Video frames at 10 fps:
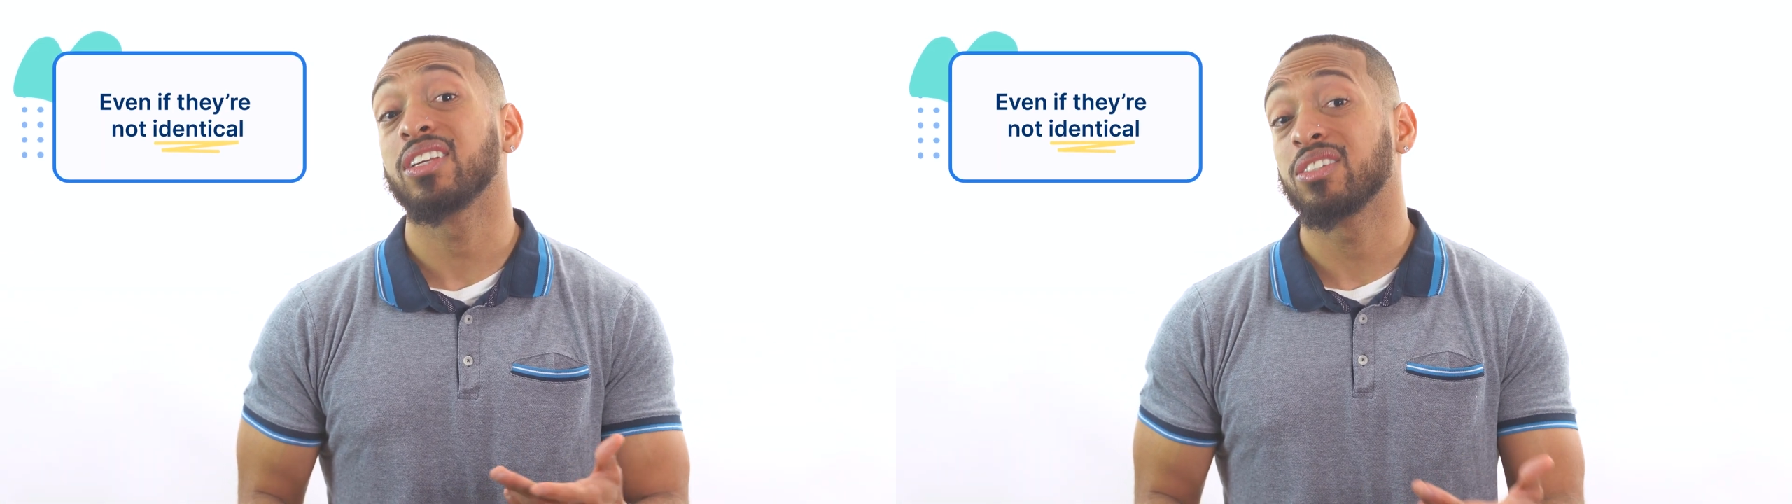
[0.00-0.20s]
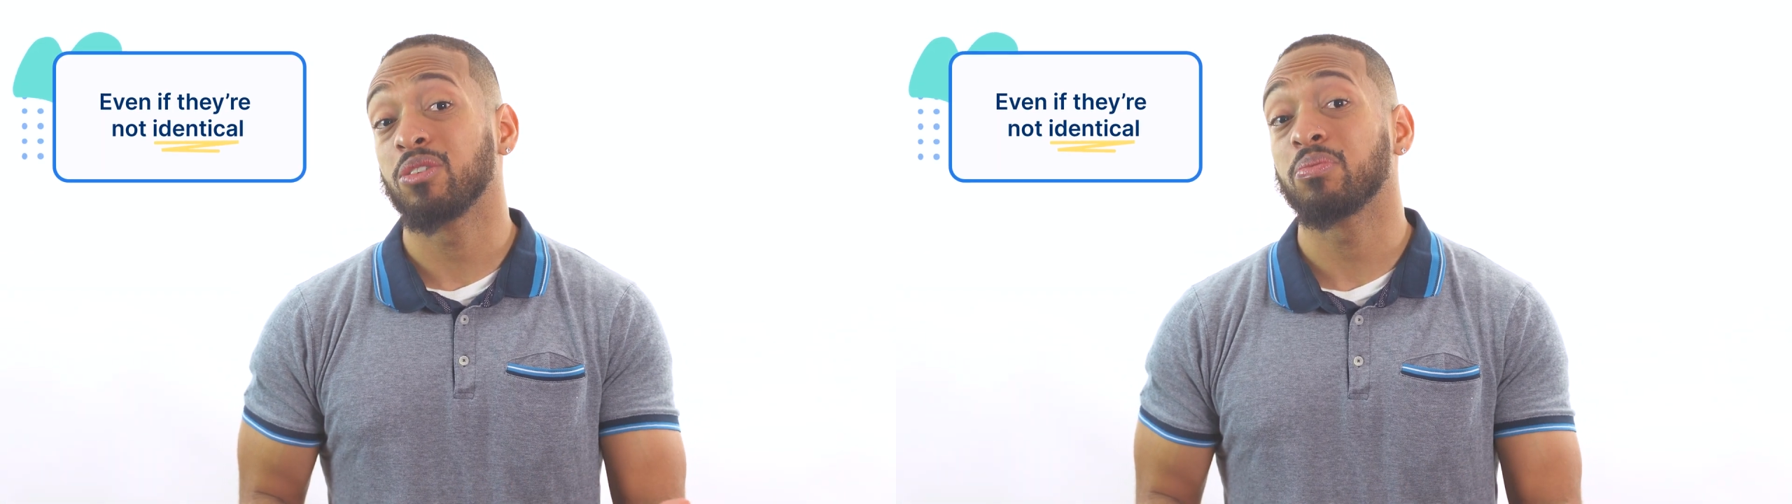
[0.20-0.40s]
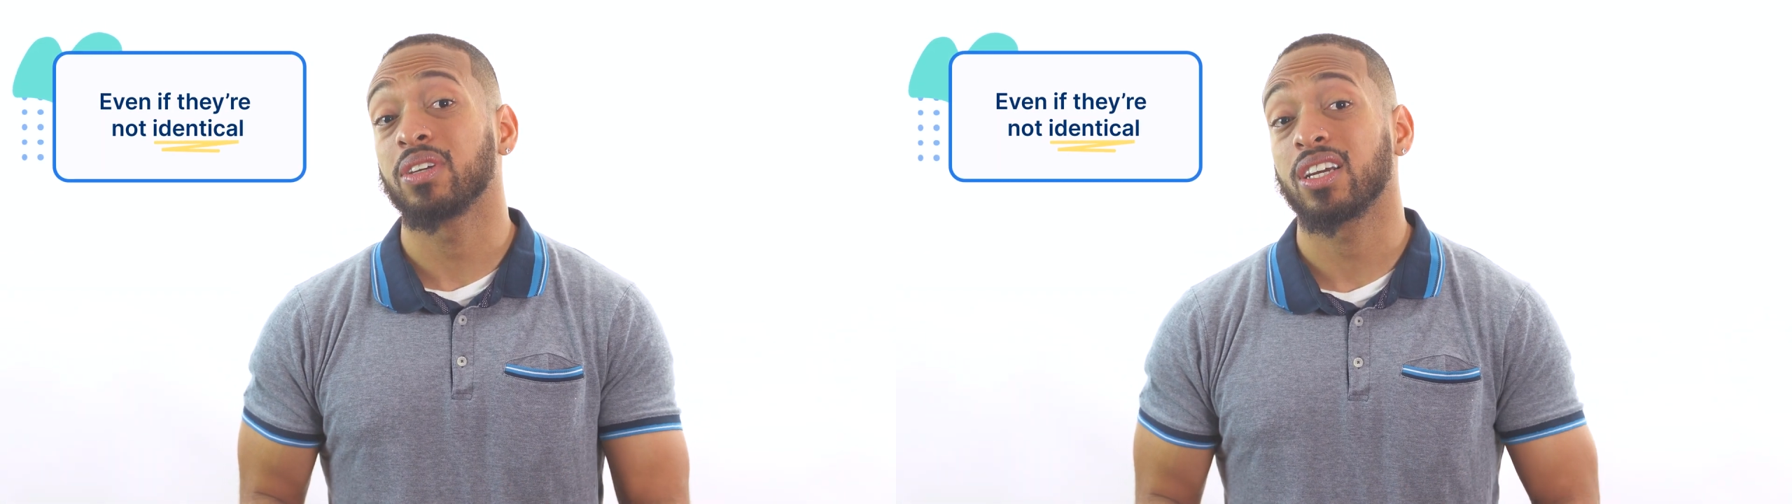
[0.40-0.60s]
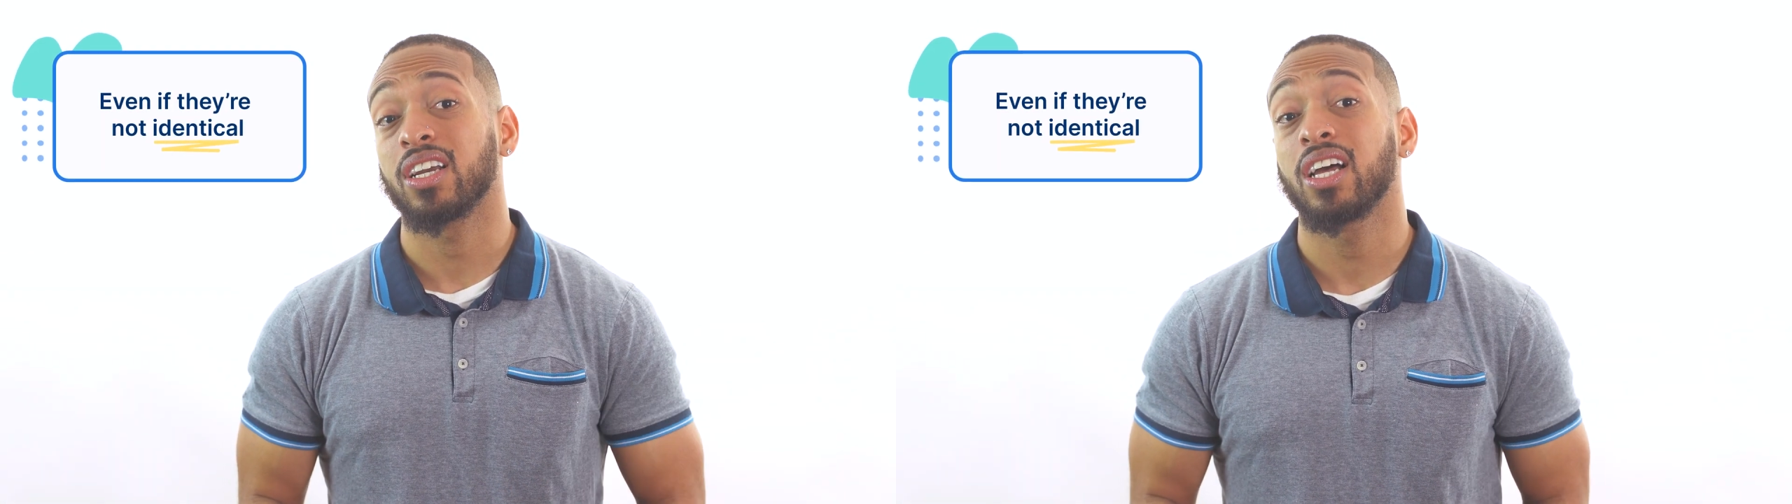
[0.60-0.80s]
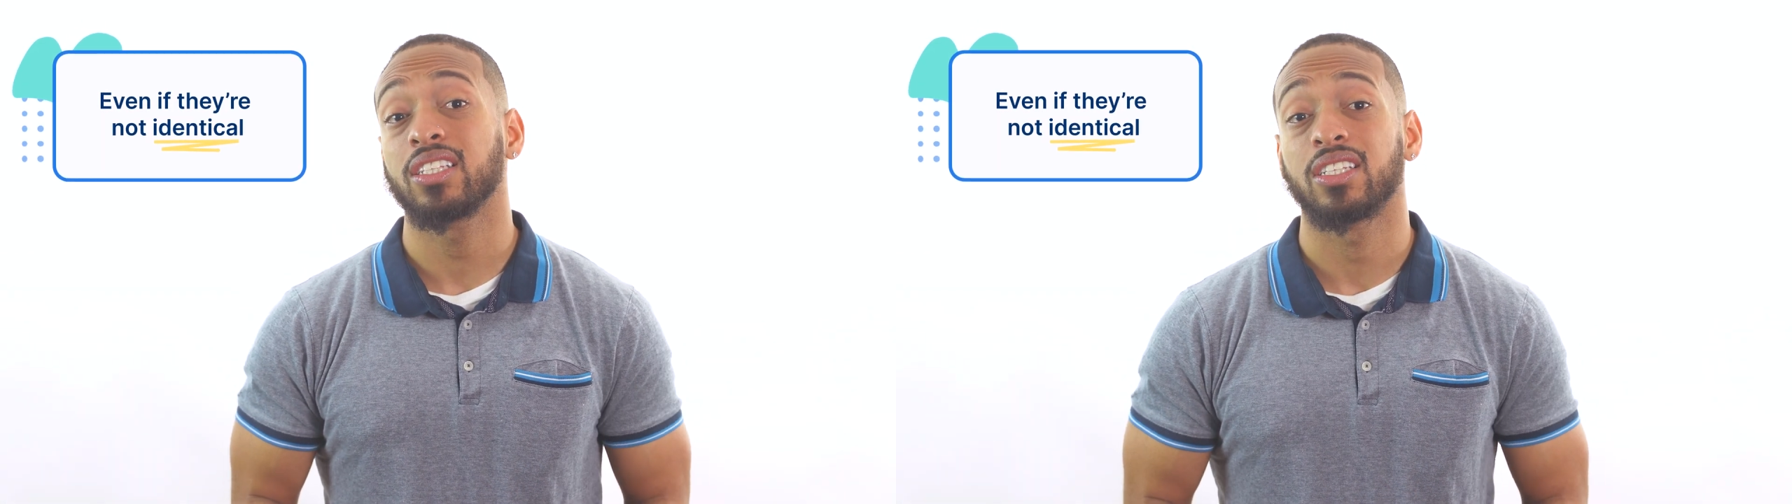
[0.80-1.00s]
as
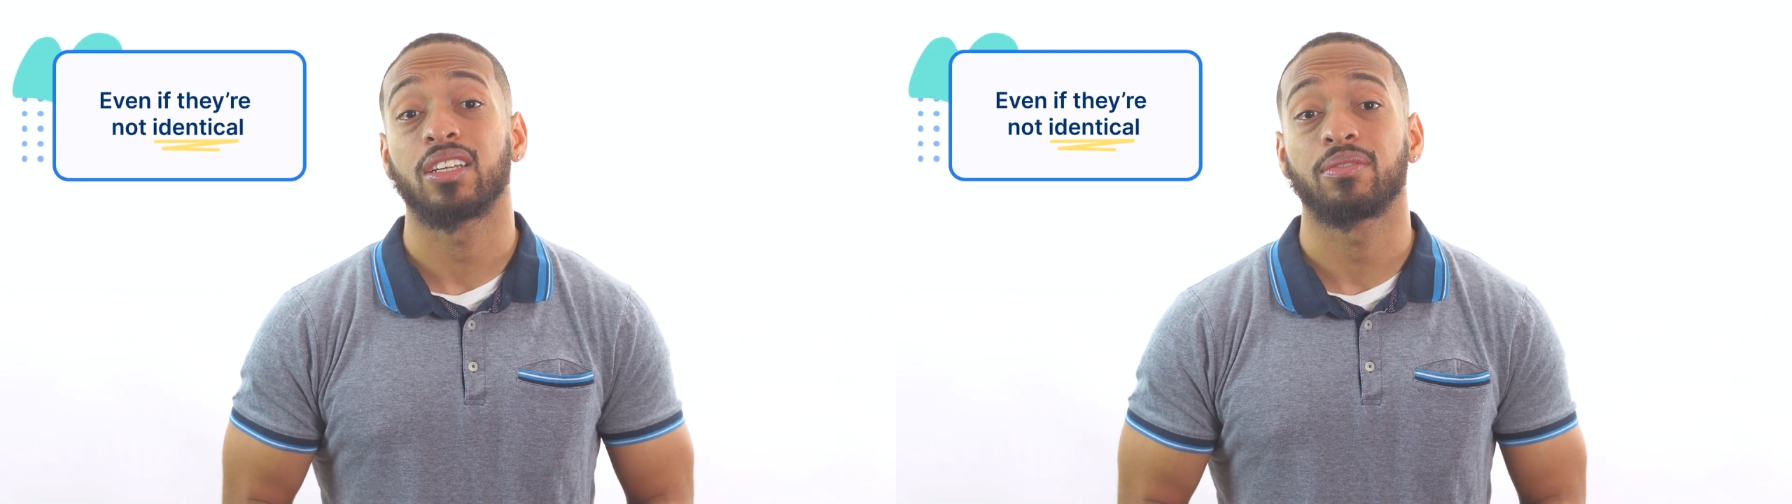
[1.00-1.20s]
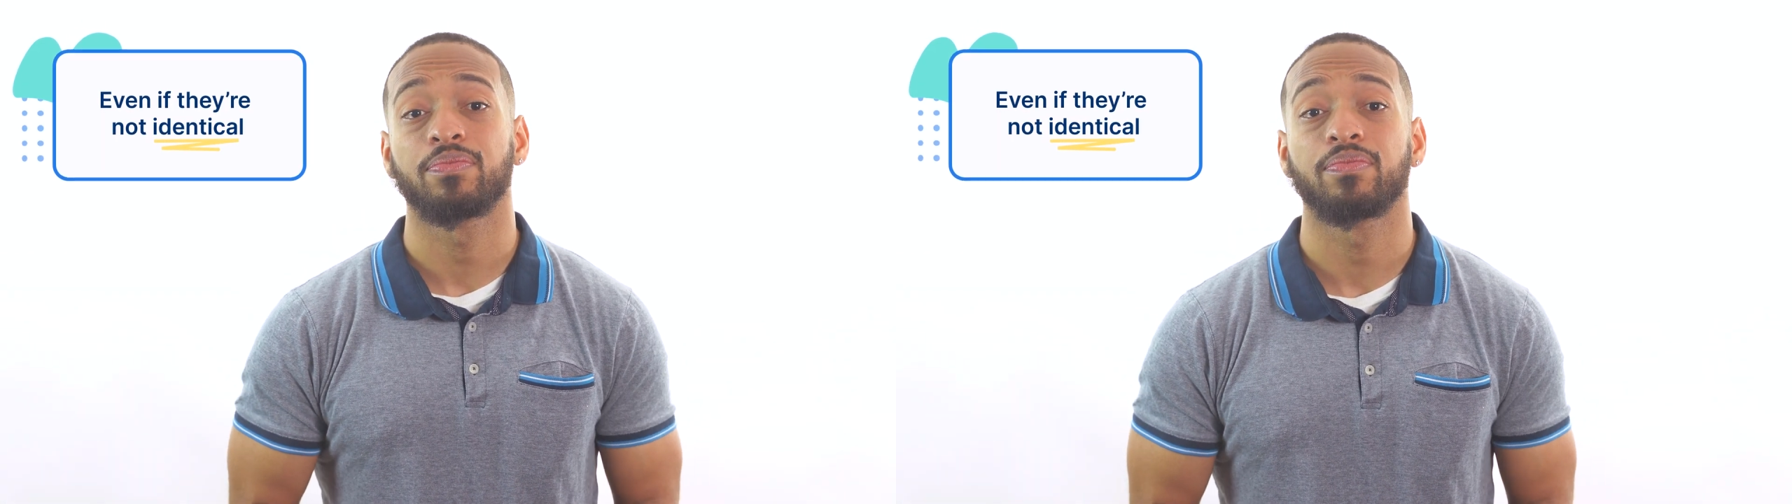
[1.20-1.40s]
duplicate content.